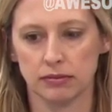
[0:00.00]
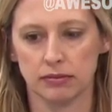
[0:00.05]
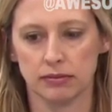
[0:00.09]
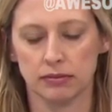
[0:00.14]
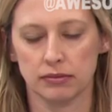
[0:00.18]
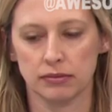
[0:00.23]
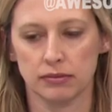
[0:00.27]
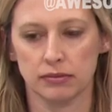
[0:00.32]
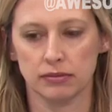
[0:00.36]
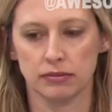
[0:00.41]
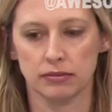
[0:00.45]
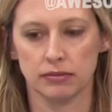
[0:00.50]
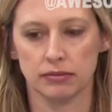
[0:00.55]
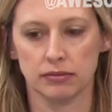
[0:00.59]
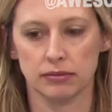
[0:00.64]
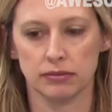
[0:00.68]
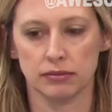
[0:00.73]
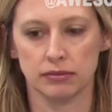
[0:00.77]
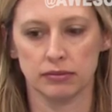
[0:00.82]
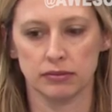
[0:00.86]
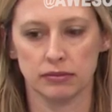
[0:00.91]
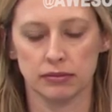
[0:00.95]

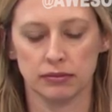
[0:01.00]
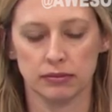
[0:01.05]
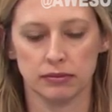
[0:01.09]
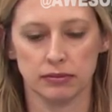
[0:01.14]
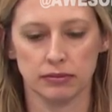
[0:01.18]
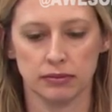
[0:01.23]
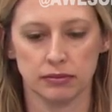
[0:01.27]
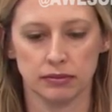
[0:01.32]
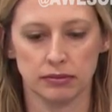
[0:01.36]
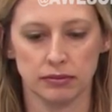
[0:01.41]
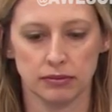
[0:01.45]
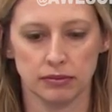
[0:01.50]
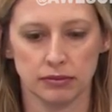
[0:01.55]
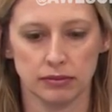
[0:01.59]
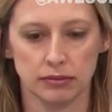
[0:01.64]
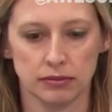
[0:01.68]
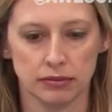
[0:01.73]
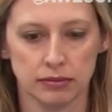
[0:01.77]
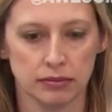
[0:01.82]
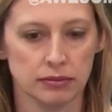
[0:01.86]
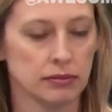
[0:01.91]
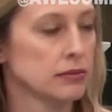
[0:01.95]

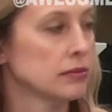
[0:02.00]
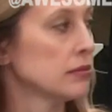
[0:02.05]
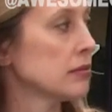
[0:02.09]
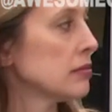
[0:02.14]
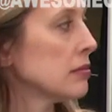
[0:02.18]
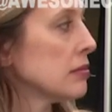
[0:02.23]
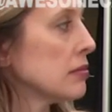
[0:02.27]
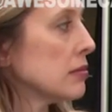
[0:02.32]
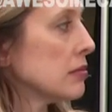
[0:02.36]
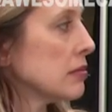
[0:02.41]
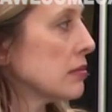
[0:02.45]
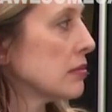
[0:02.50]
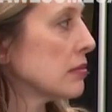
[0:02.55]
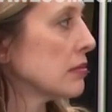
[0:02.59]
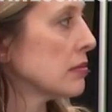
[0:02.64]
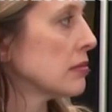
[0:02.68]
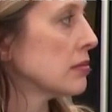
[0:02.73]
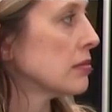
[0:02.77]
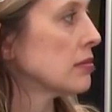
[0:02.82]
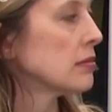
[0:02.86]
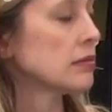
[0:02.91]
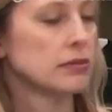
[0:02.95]

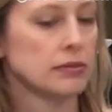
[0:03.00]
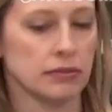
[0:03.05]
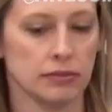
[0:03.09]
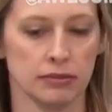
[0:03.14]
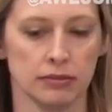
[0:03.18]
(not speaking)